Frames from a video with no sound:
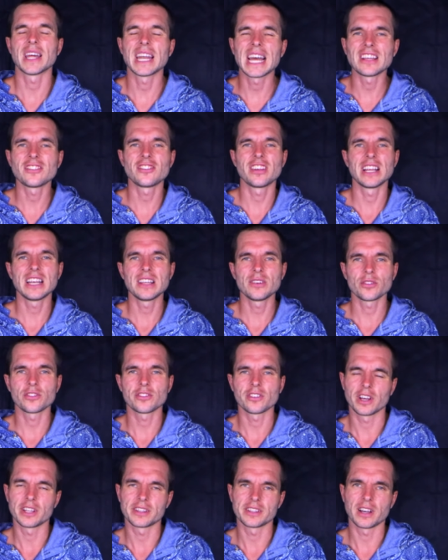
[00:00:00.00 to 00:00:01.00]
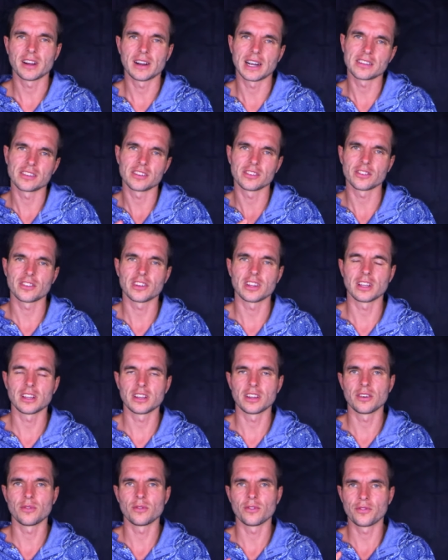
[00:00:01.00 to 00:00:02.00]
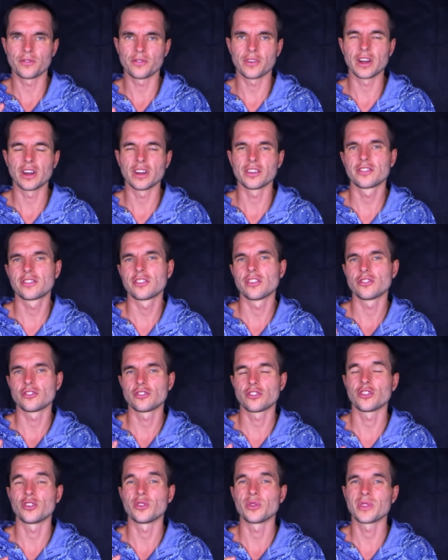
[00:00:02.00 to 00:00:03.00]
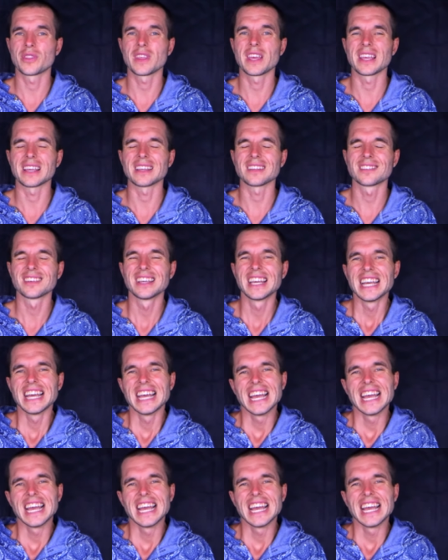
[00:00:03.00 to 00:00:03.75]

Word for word: And actually, a little side note I add on to the first two things